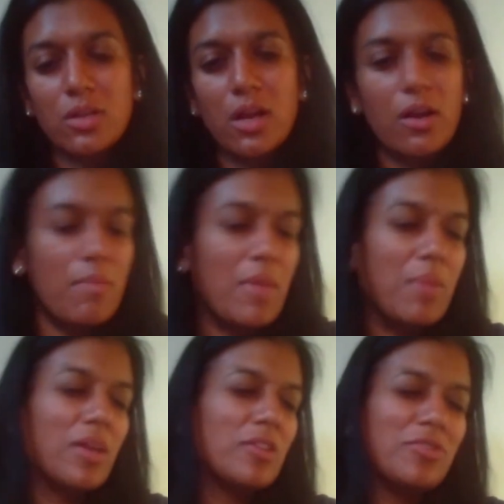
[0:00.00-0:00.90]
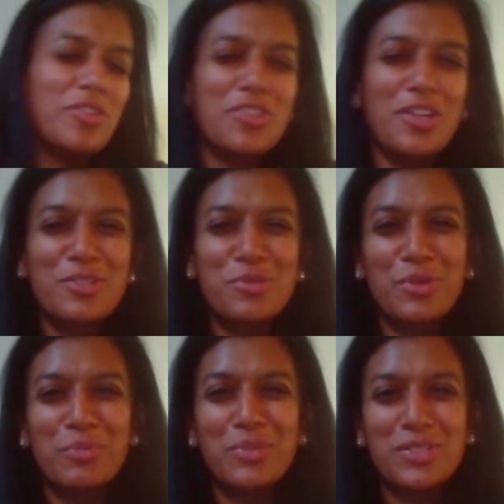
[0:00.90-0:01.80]
or maybe I do need to change the
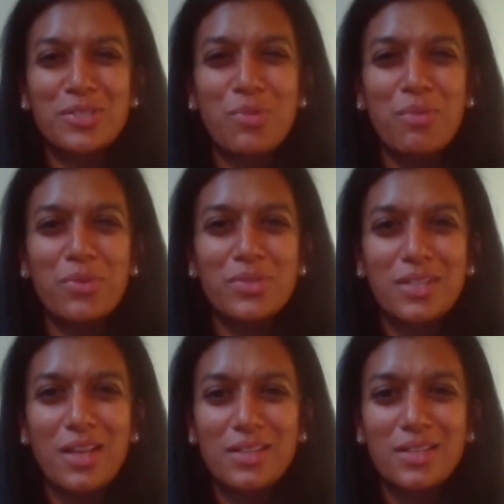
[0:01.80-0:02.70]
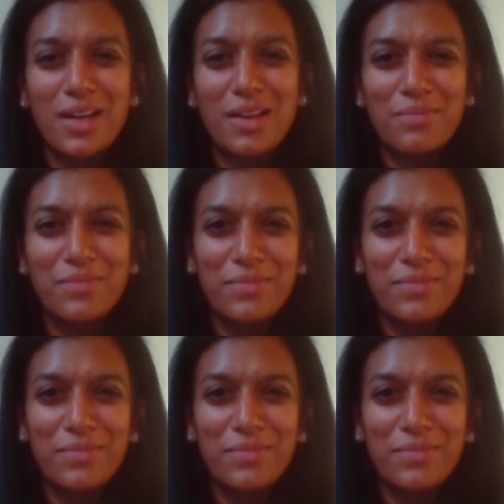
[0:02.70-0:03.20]
world, but just one person at a time.